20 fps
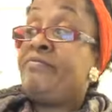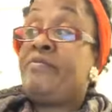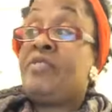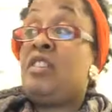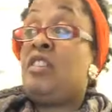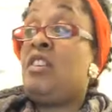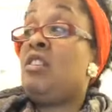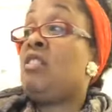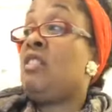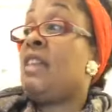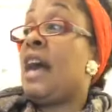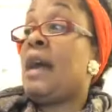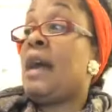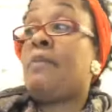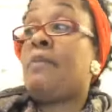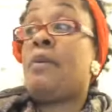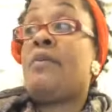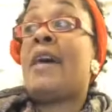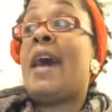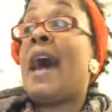Looked like
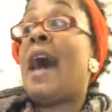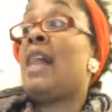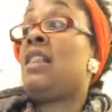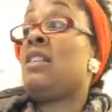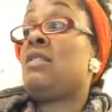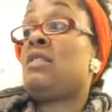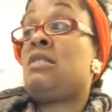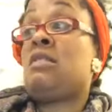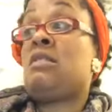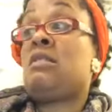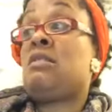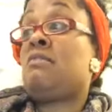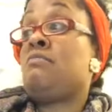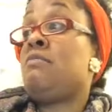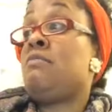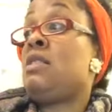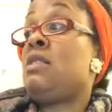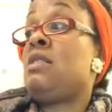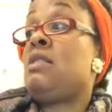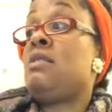paralysis to
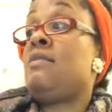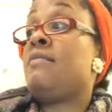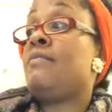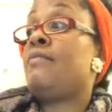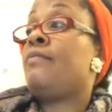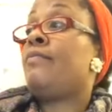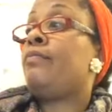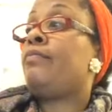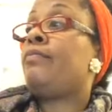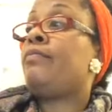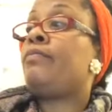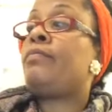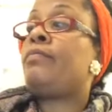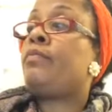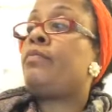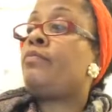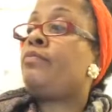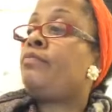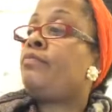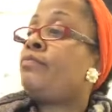me.
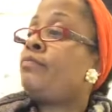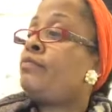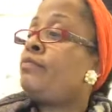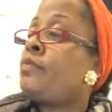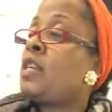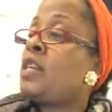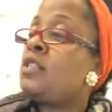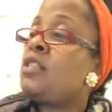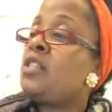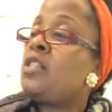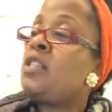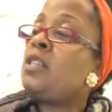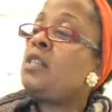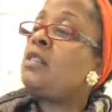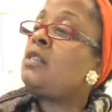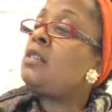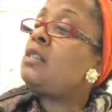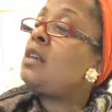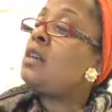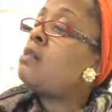And
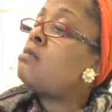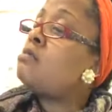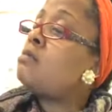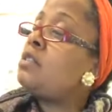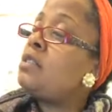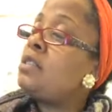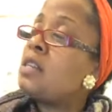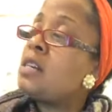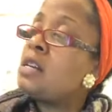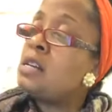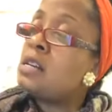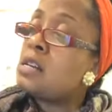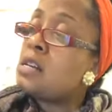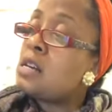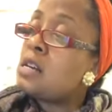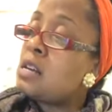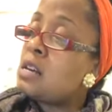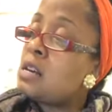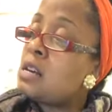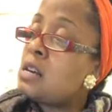she's so
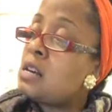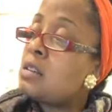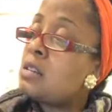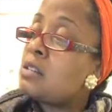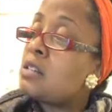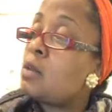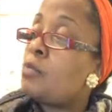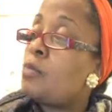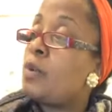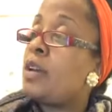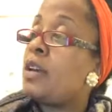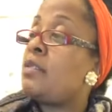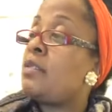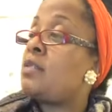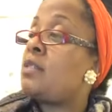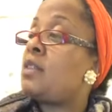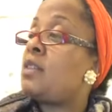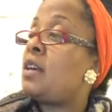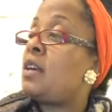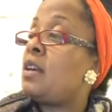young, someone
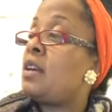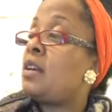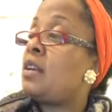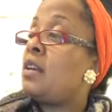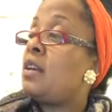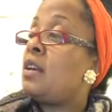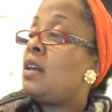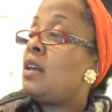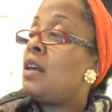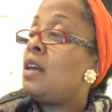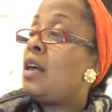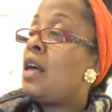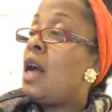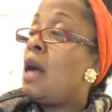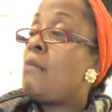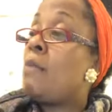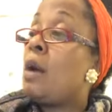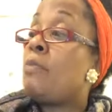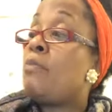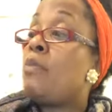else said.
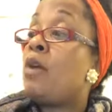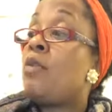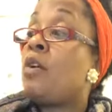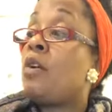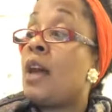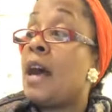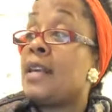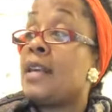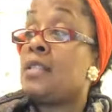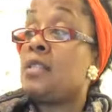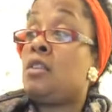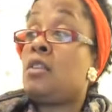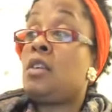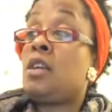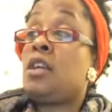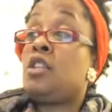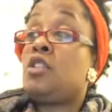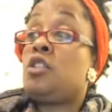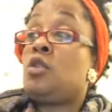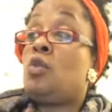My brother and I stood
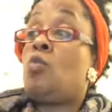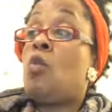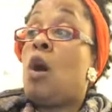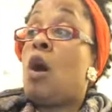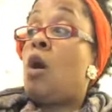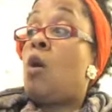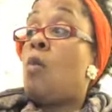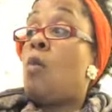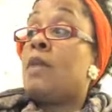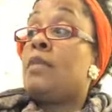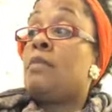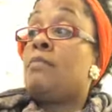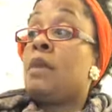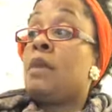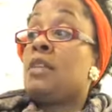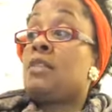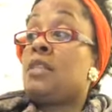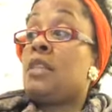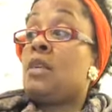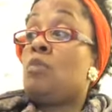against the wall while the
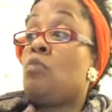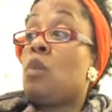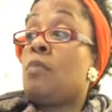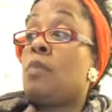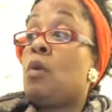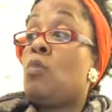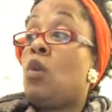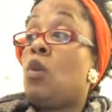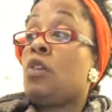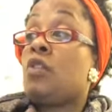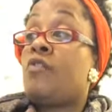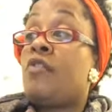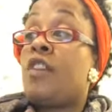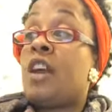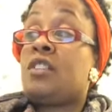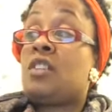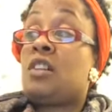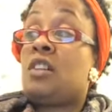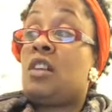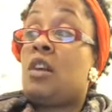bustling women worked
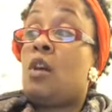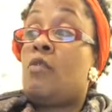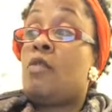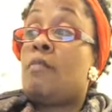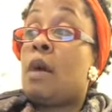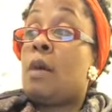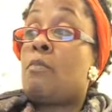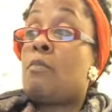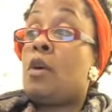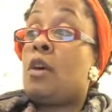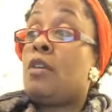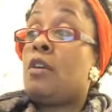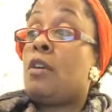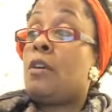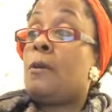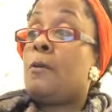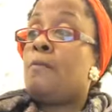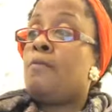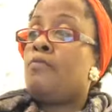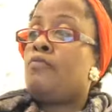frantically over my mother.
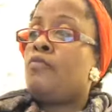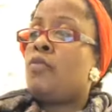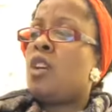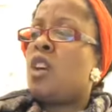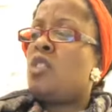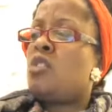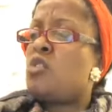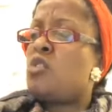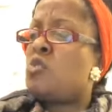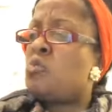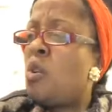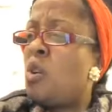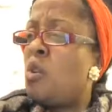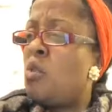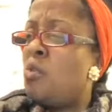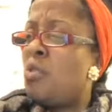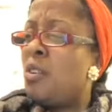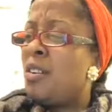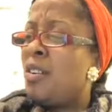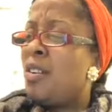A
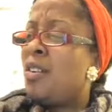stroke?